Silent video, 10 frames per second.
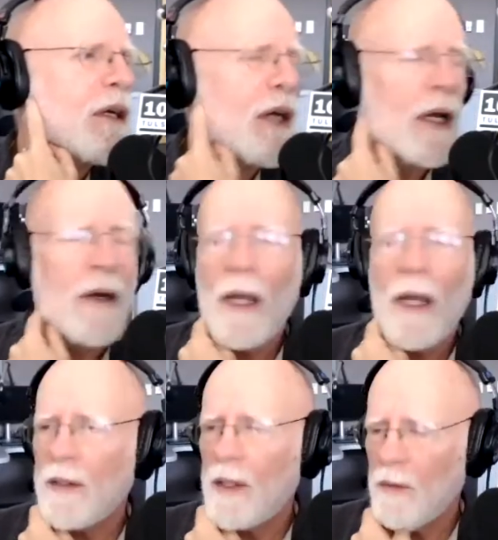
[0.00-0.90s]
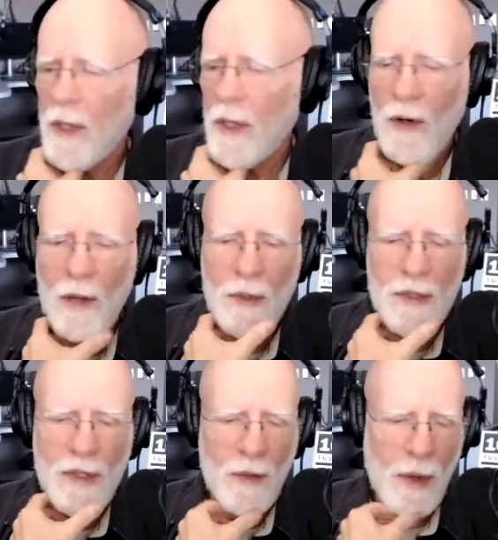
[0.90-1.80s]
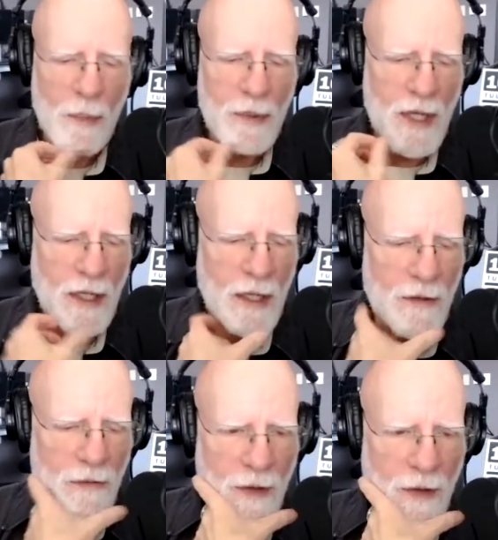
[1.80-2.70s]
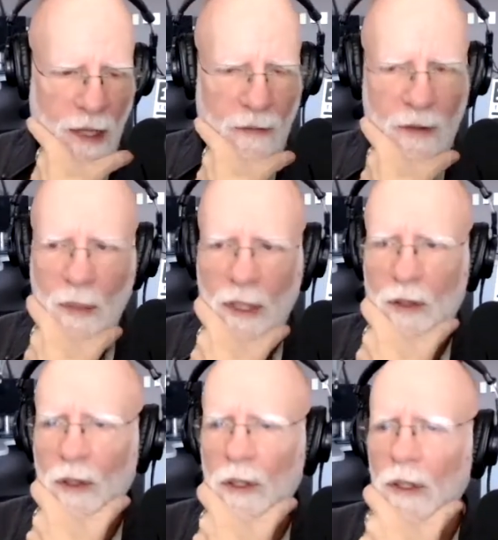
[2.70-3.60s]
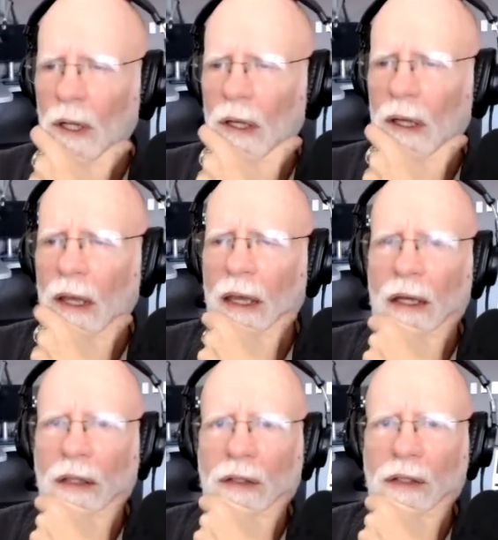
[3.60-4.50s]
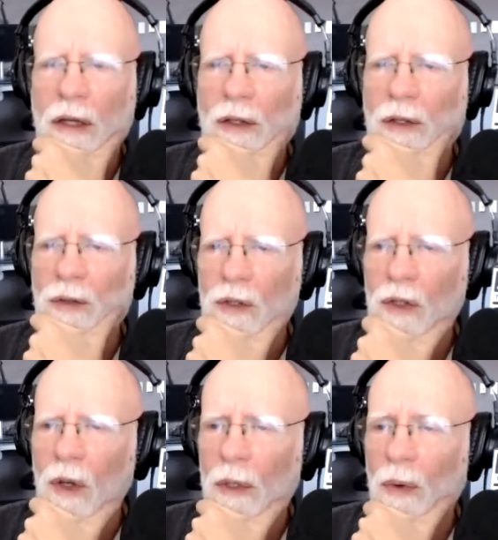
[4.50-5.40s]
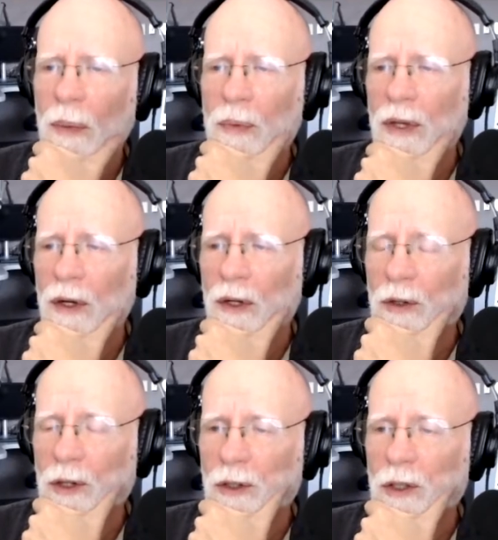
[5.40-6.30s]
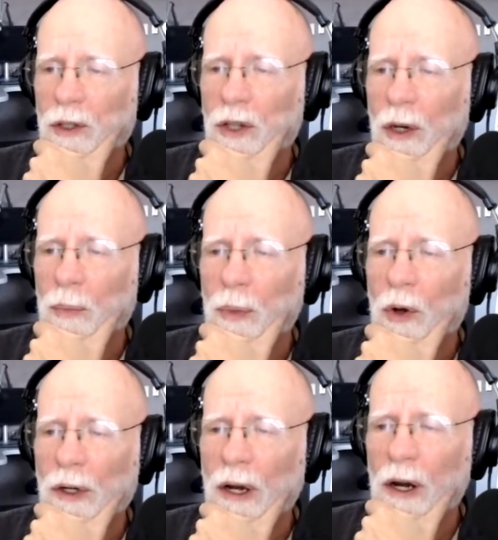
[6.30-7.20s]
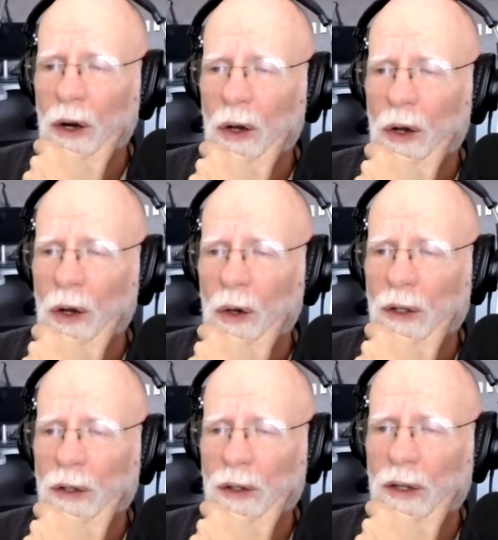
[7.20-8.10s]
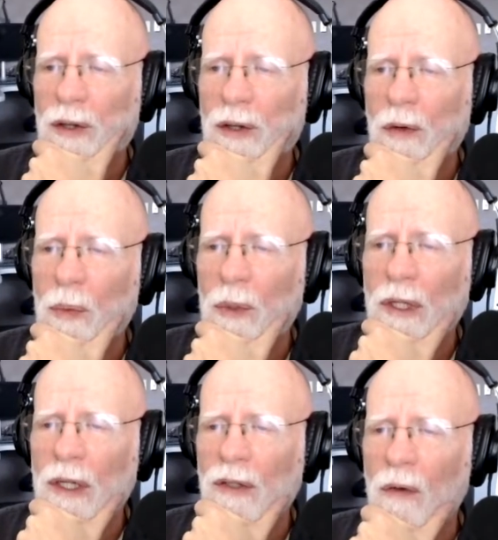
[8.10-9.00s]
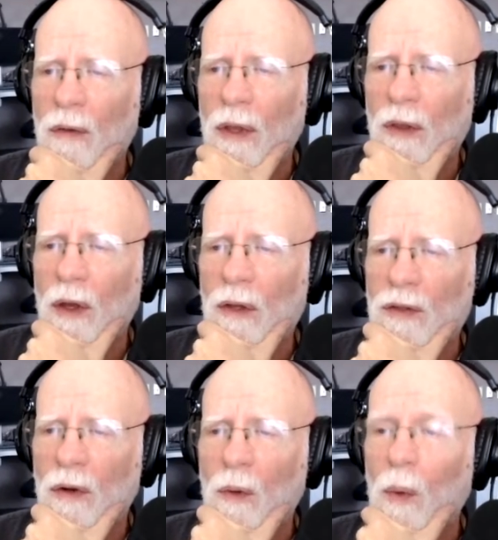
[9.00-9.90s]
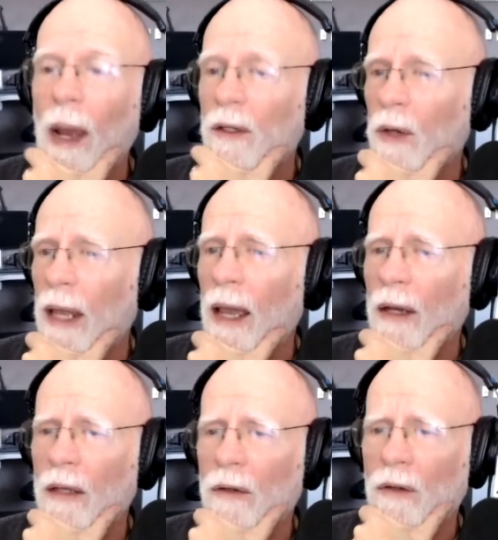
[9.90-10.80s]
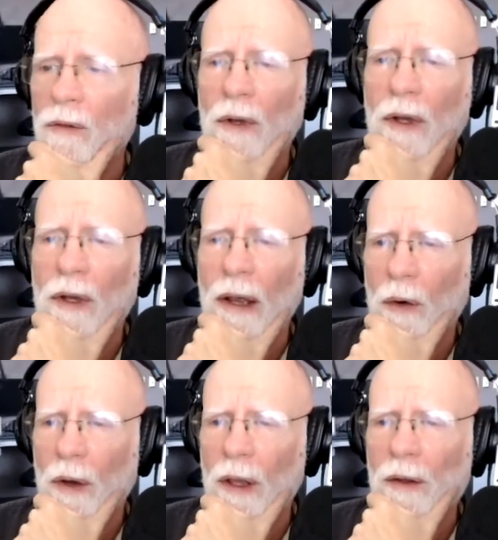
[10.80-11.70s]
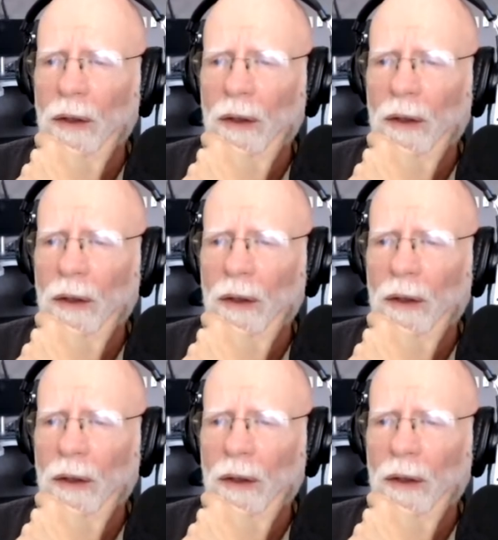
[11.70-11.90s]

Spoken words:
All right, and we are on with State Representative Kevin McDugle, and you told me you represent a good chunk of Broken Arrow and several communities over there in the sort of the Wagner County area.